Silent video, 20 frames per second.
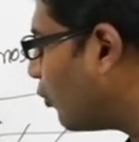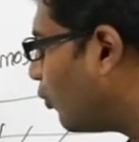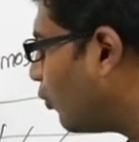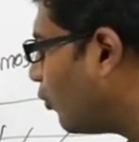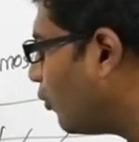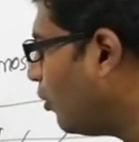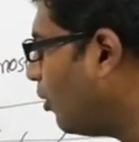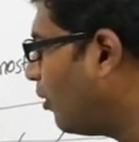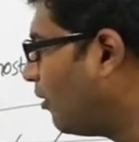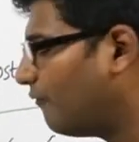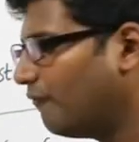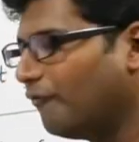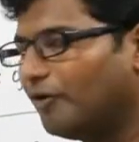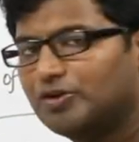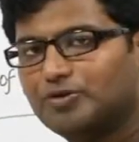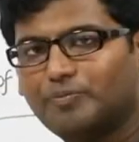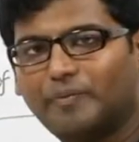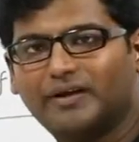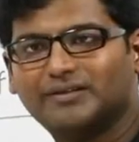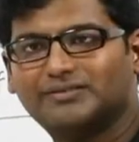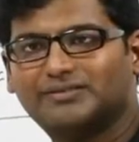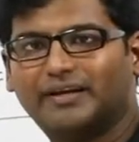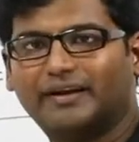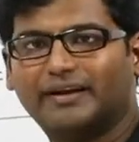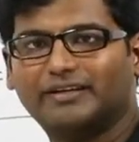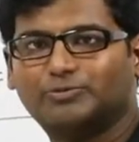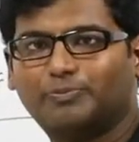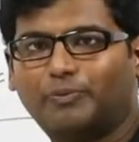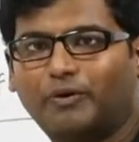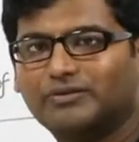2, which means the
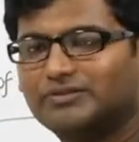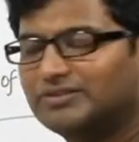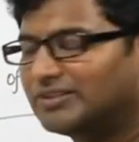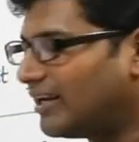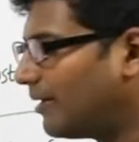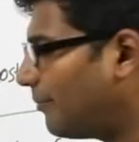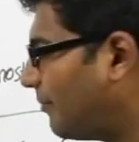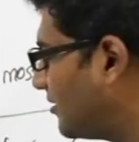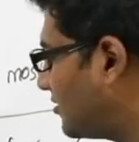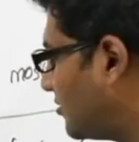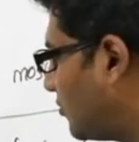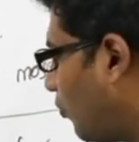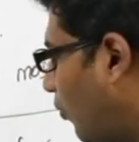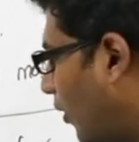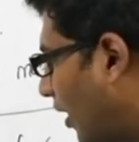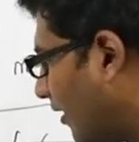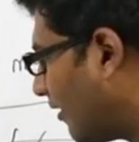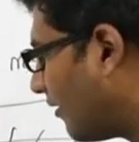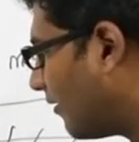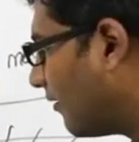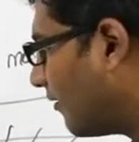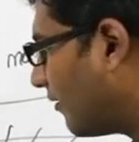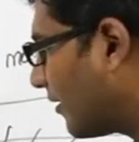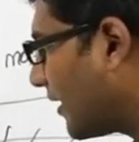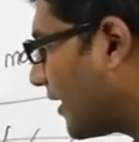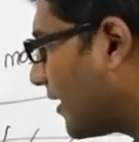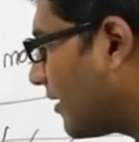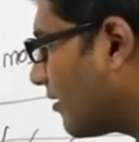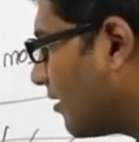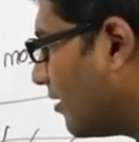response time is 1,
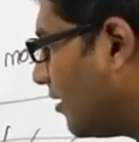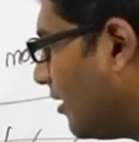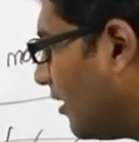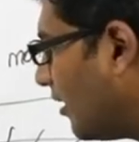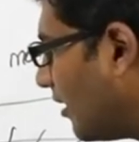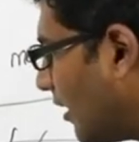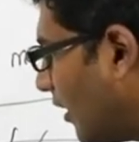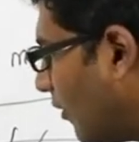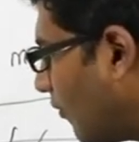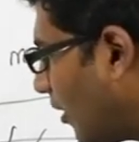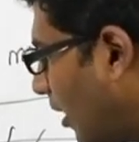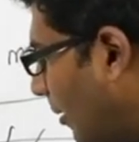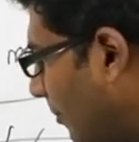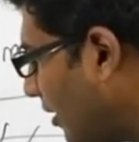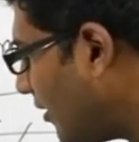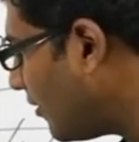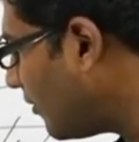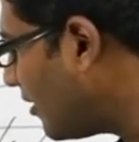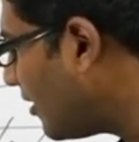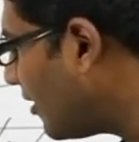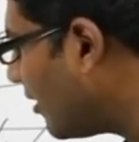right? Now coming to